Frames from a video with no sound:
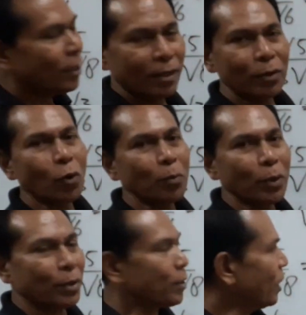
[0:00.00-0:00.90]
No
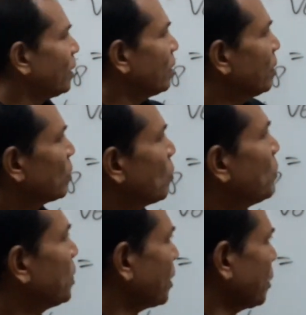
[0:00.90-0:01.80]
more, okay? So
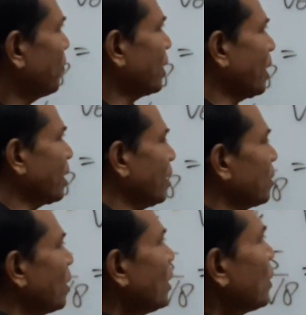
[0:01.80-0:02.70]
we just leave it like
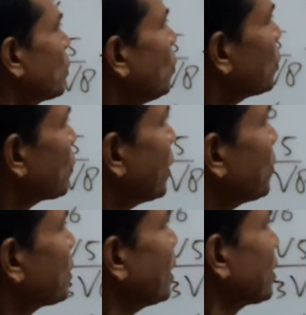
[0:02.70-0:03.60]
this. 2 square
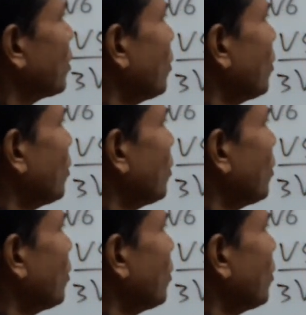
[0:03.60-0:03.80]
root 6